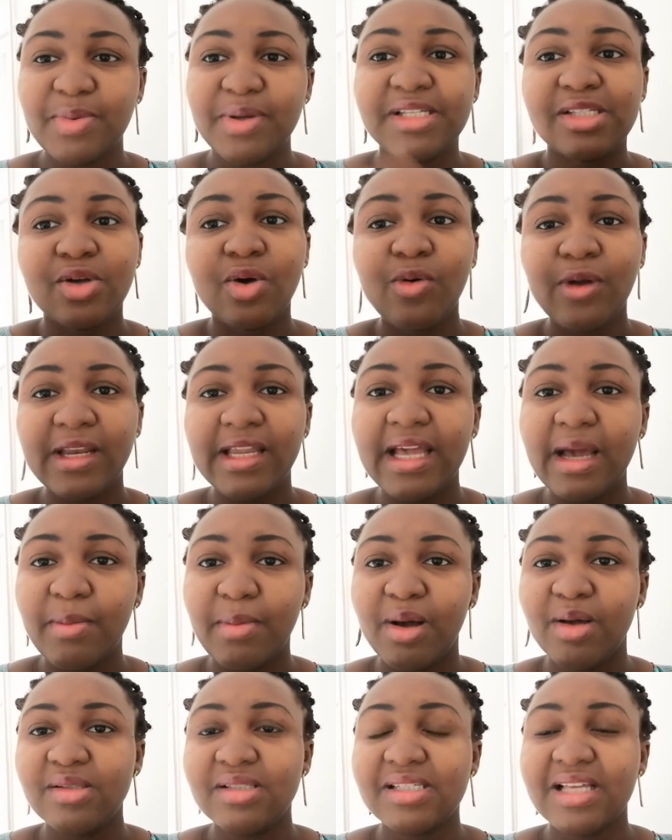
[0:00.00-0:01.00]
But it's not only
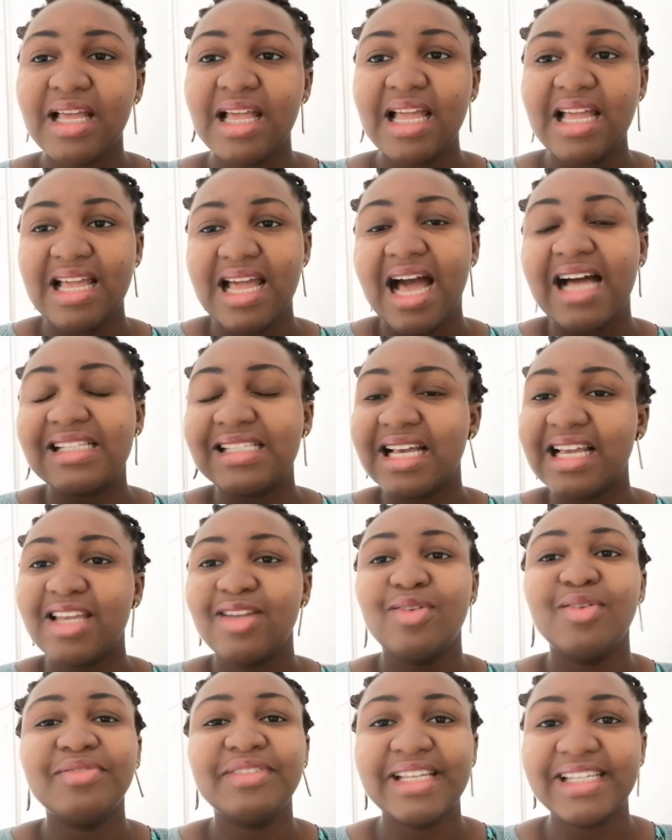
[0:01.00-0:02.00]
about
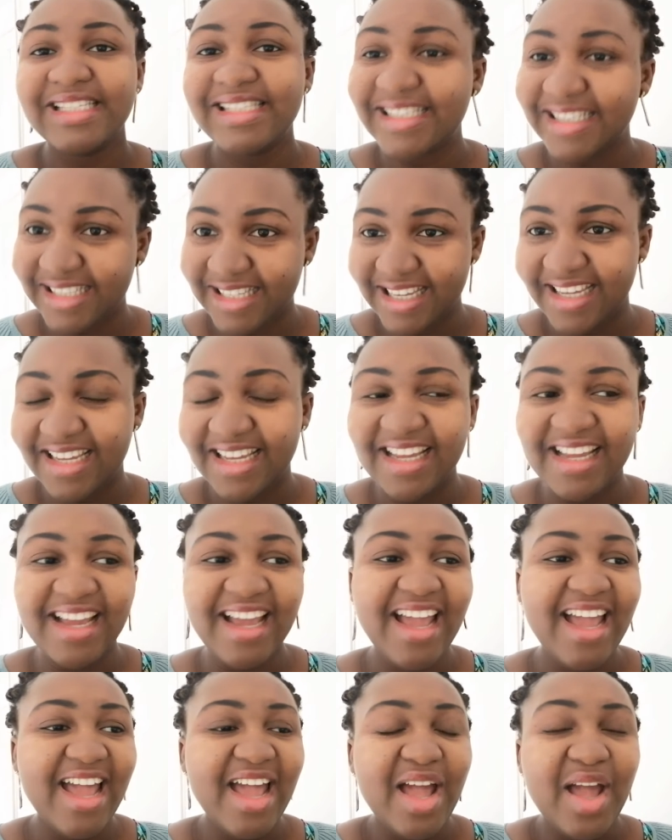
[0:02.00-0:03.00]
attacking of destiny.
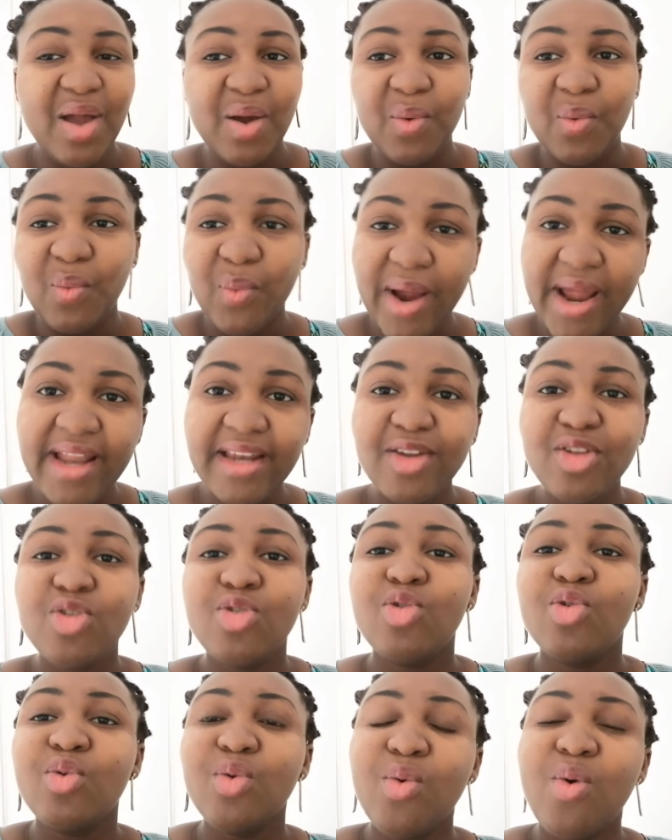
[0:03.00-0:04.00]

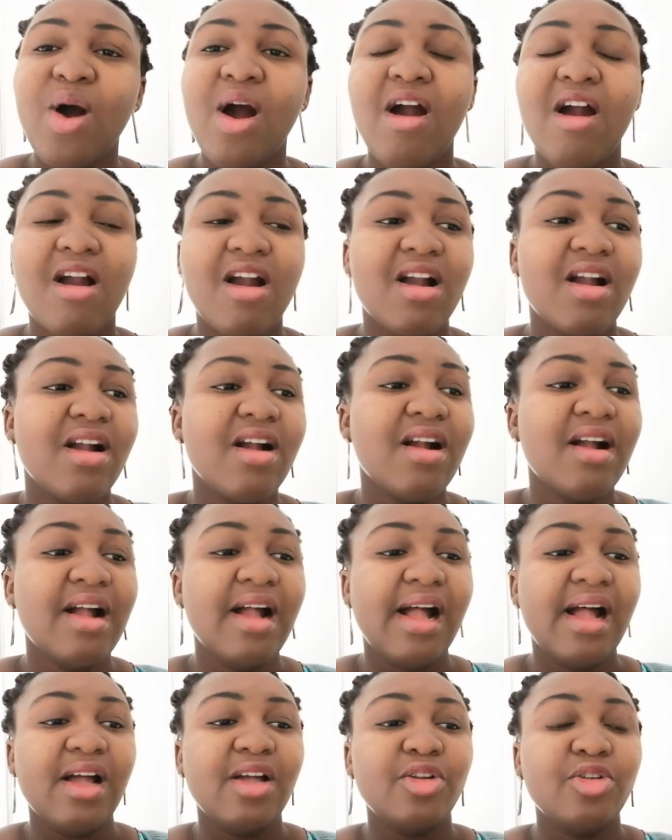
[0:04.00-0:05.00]
When you are
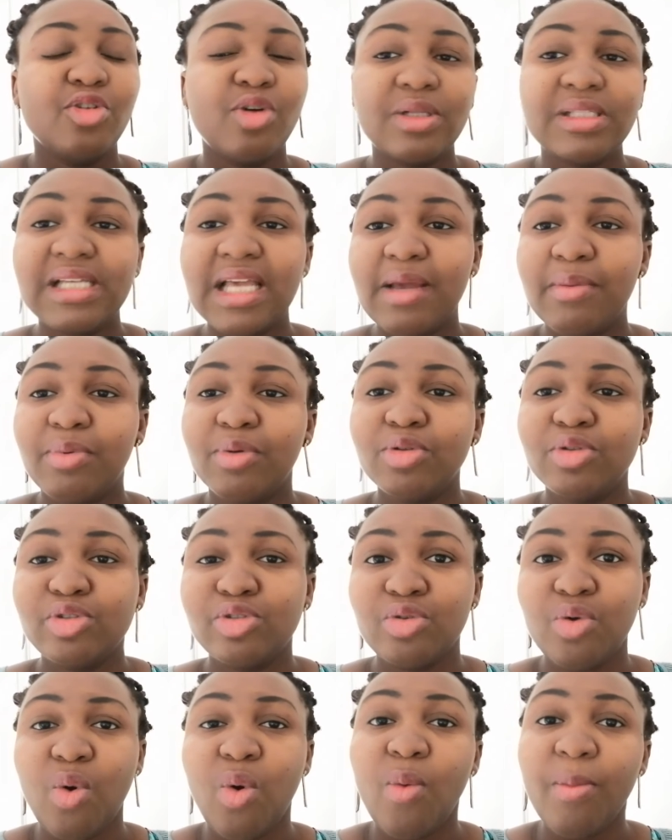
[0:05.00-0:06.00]
not able
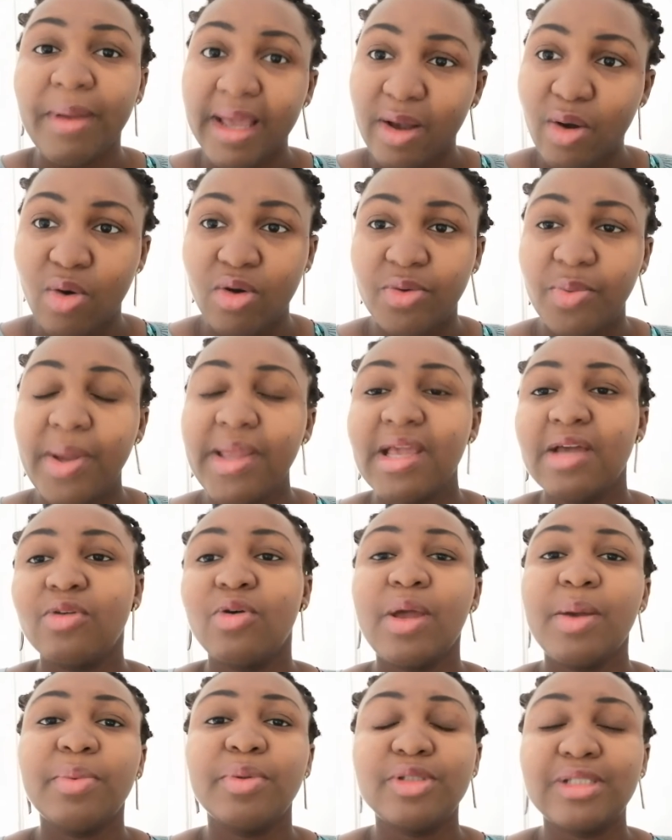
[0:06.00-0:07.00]
to obey God, when you're
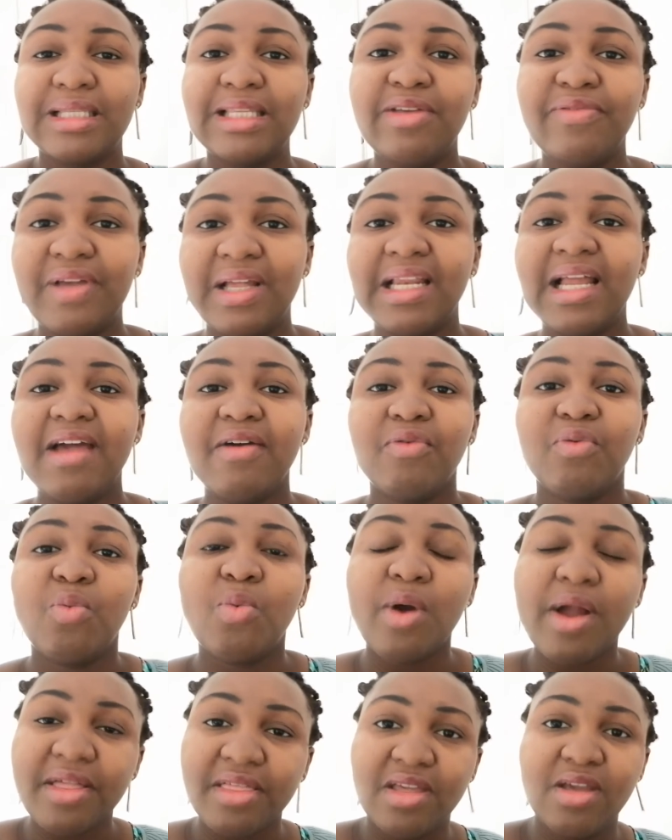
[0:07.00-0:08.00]
not able to live a life
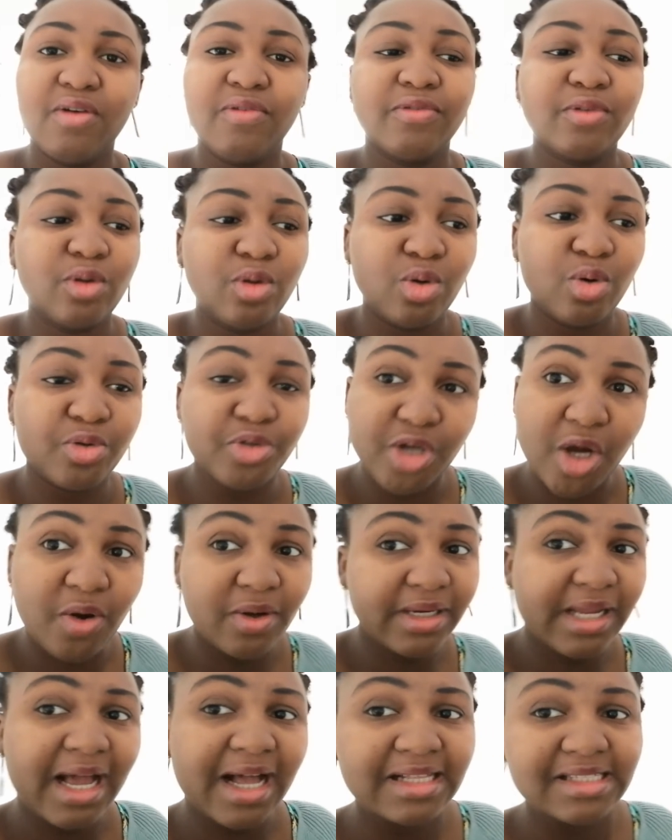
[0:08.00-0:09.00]
worthy of the Lord, you're
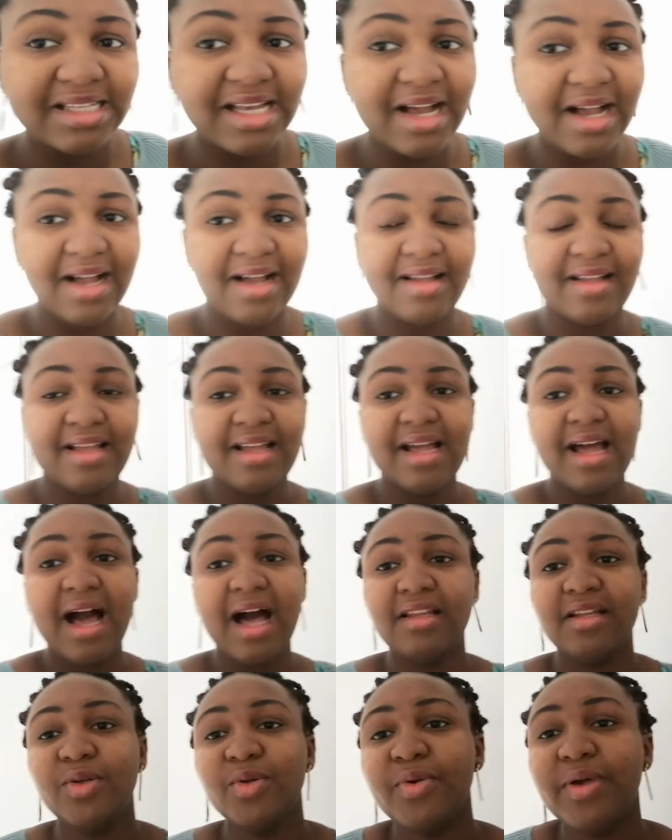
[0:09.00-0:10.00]
under attack.
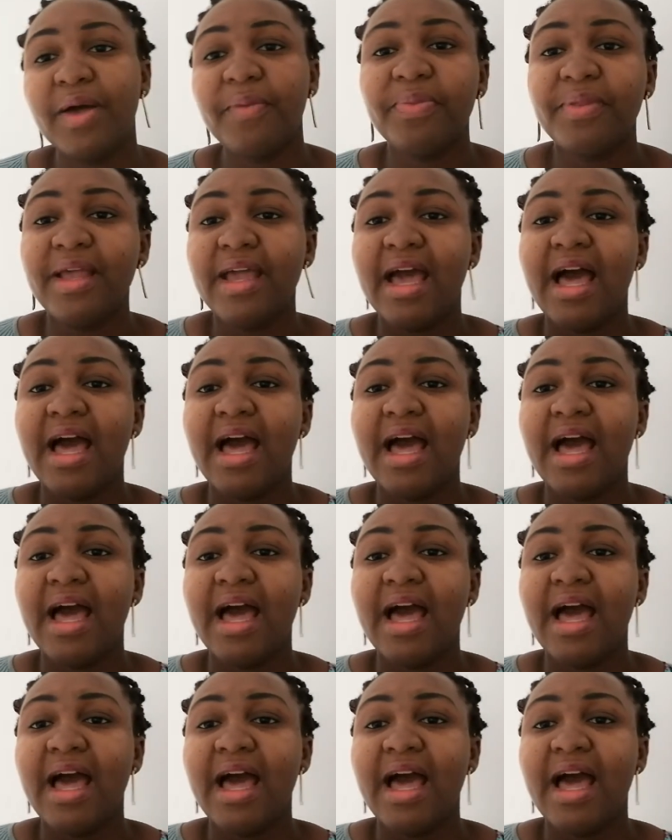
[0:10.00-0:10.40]
Hallelujah.